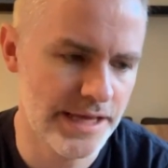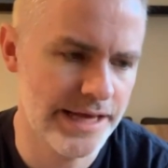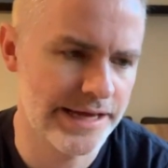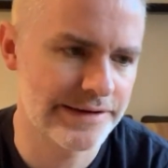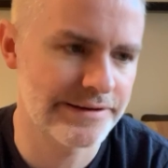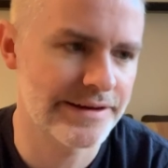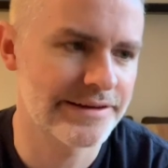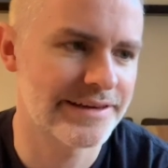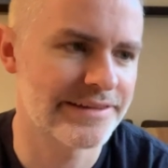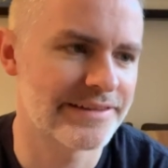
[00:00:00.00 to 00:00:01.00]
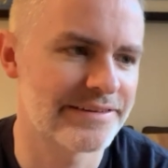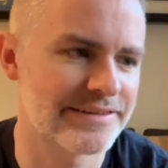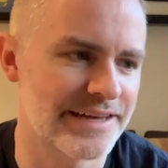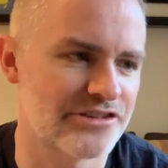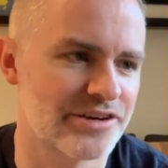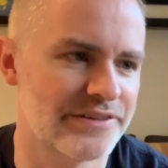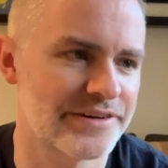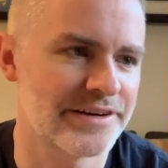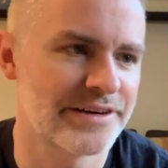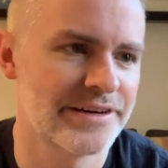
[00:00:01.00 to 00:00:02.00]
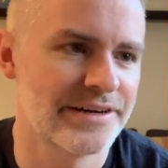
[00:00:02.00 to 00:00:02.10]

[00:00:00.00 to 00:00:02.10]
and uh, get this sketch cover.